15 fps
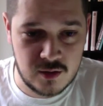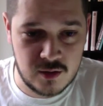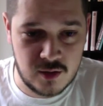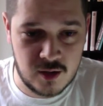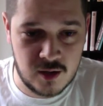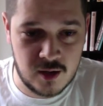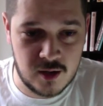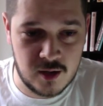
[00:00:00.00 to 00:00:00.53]

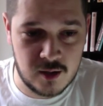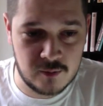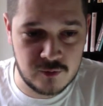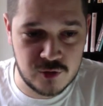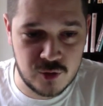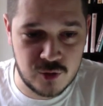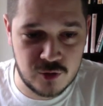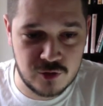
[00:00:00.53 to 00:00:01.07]

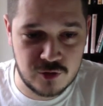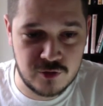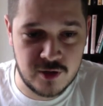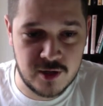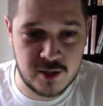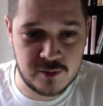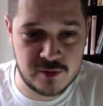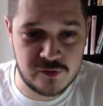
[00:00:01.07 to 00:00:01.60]
200
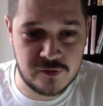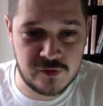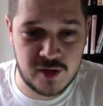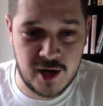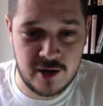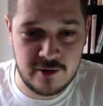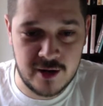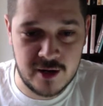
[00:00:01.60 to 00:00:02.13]
grams of
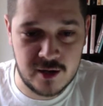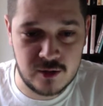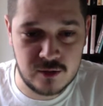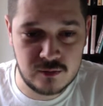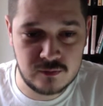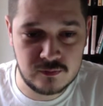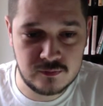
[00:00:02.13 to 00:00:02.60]
Carahel,